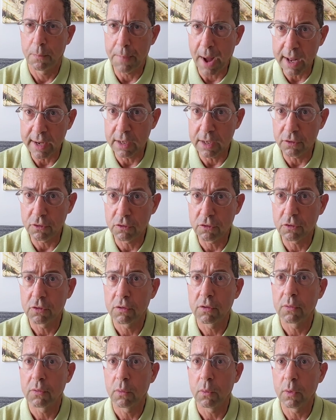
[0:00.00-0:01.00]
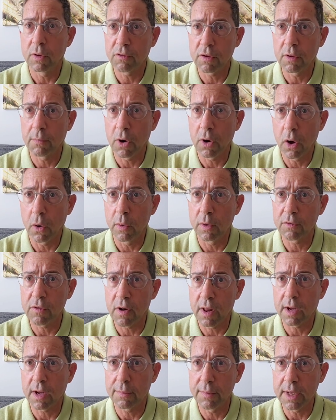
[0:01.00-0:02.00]
to punish
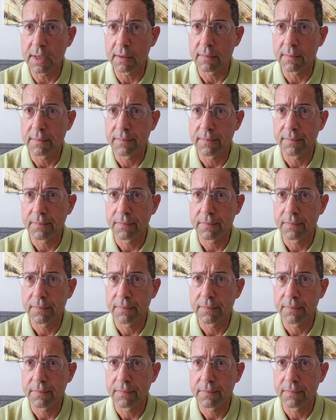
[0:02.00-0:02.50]
whistleblowers like me.